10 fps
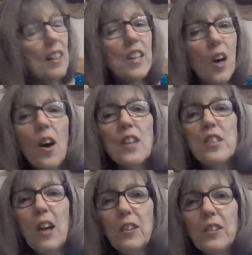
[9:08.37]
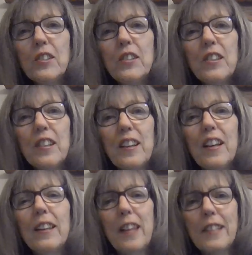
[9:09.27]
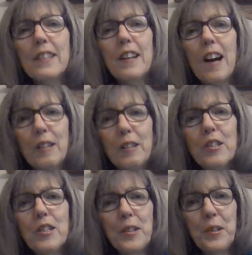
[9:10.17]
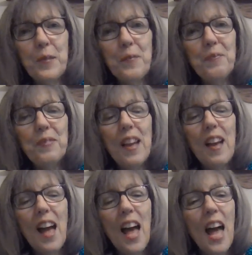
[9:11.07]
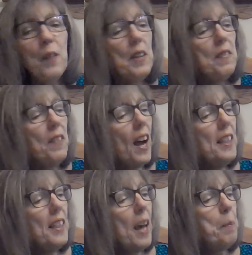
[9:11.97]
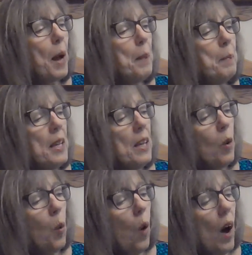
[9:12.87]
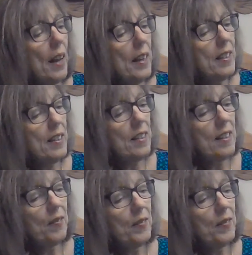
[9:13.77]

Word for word: You know, adults like to color too. And we find that by being quiet